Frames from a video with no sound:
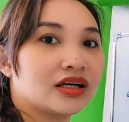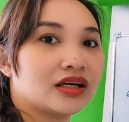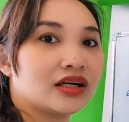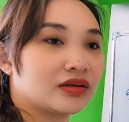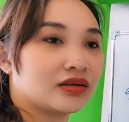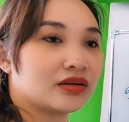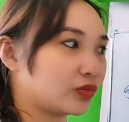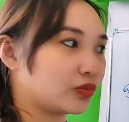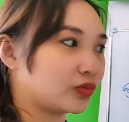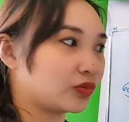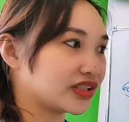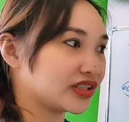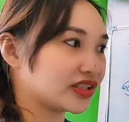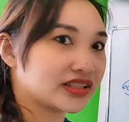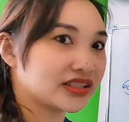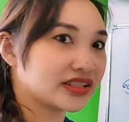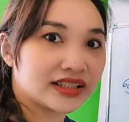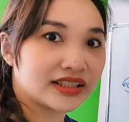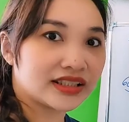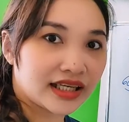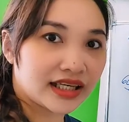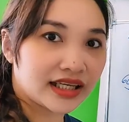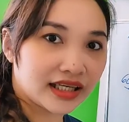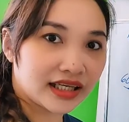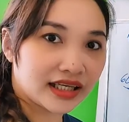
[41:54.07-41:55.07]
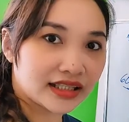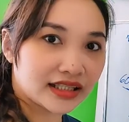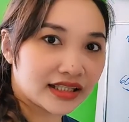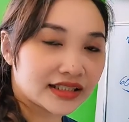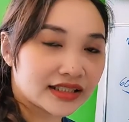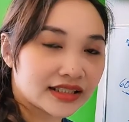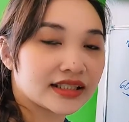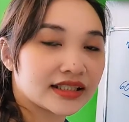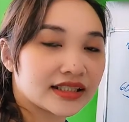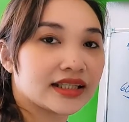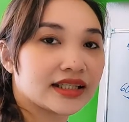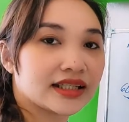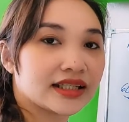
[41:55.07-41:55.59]
watch it again,
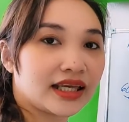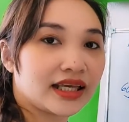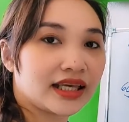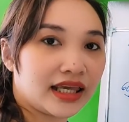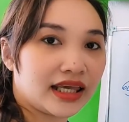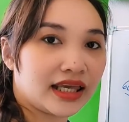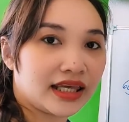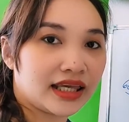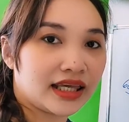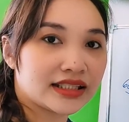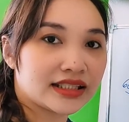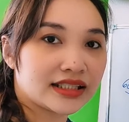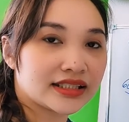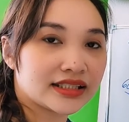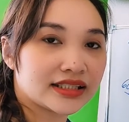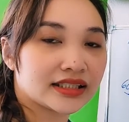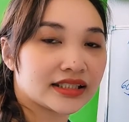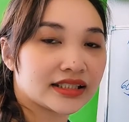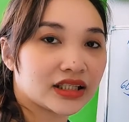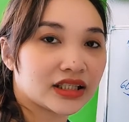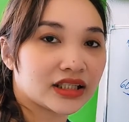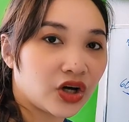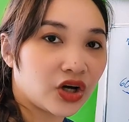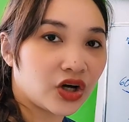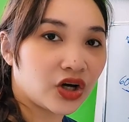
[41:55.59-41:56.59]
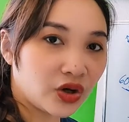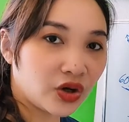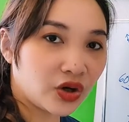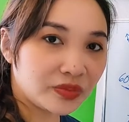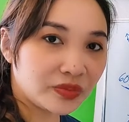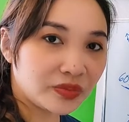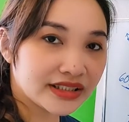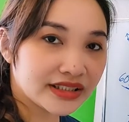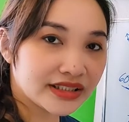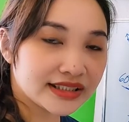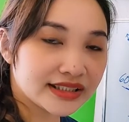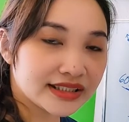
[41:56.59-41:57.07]
and comment